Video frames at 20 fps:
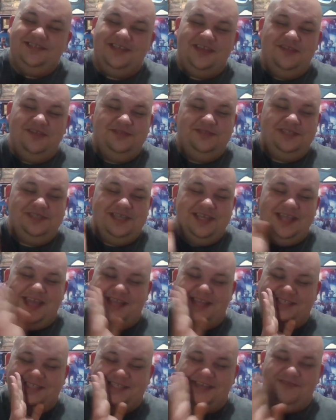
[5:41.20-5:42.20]
you see
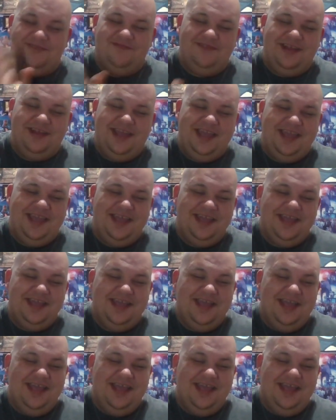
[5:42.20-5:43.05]
like Tiffany,